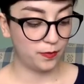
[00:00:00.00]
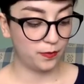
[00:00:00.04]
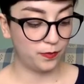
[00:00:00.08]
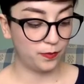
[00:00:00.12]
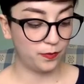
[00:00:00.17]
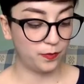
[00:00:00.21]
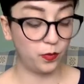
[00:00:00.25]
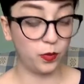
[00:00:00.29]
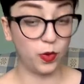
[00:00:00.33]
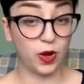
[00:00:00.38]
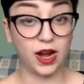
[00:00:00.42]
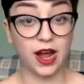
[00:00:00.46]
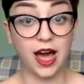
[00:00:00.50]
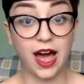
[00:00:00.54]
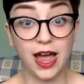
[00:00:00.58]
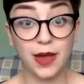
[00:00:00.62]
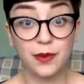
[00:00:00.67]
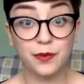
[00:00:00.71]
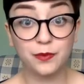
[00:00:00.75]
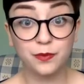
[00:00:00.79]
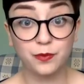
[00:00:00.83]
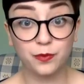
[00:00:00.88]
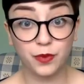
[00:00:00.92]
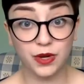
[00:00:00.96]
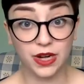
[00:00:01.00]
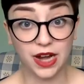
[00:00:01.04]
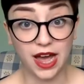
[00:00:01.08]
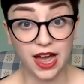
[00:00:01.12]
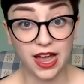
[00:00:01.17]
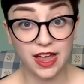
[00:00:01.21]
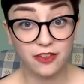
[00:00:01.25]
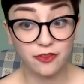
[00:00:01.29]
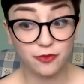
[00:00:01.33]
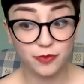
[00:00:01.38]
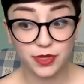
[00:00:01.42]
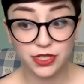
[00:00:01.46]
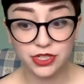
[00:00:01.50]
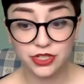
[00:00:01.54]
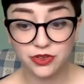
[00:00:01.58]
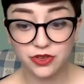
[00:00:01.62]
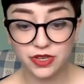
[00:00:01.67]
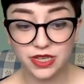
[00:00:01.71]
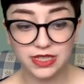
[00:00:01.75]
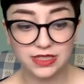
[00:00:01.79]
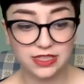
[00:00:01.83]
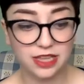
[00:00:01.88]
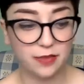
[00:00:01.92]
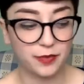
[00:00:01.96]
What I've been doing
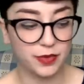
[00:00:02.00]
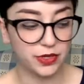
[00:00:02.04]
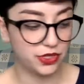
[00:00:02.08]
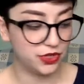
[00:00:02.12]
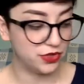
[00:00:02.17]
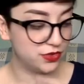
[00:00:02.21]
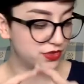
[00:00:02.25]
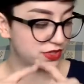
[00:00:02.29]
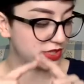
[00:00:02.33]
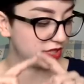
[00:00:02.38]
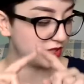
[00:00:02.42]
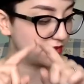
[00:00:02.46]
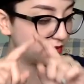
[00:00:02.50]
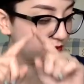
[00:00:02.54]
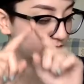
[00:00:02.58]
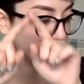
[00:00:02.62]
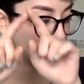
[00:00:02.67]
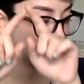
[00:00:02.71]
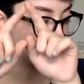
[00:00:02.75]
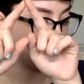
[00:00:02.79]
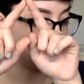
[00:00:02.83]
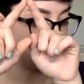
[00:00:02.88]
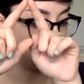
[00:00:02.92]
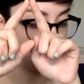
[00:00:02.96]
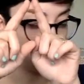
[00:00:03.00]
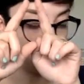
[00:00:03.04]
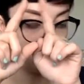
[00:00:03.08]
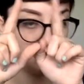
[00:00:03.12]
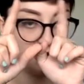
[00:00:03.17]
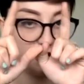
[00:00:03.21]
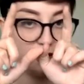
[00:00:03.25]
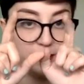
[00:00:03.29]
is I've been using those little,